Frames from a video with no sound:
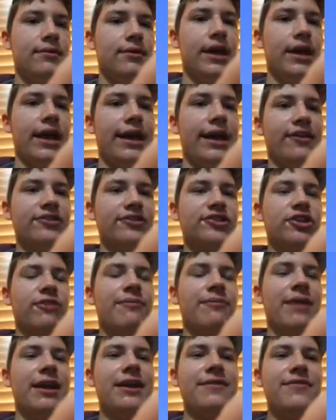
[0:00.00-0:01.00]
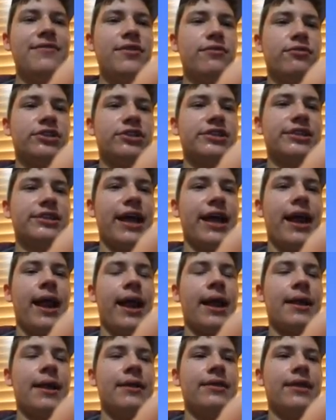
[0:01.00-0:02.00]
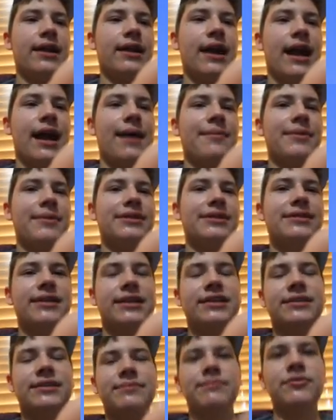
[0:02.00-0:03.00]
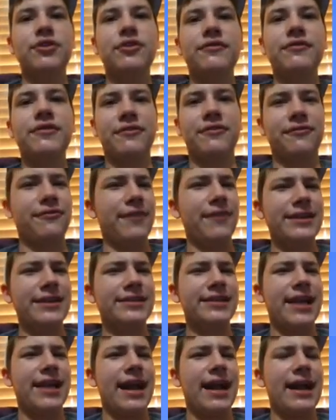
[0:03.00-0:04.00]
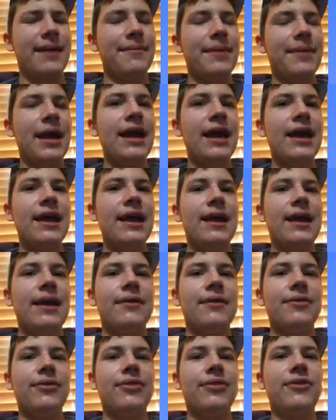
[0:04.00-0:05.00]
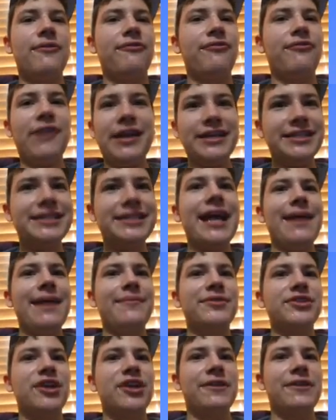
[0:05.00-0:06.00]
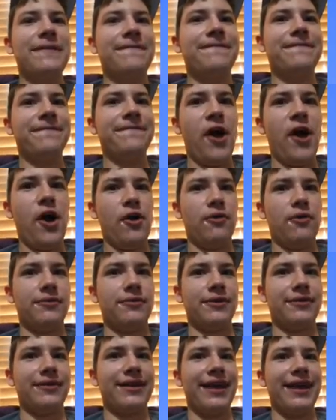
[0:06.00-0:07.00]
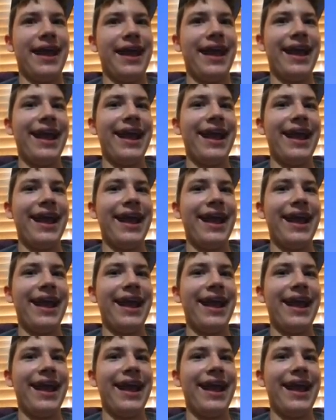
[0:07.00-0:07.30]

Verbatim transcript: And also, many of you are saying in the comments, like, to move your face cam. The face cam is on the phone, okay?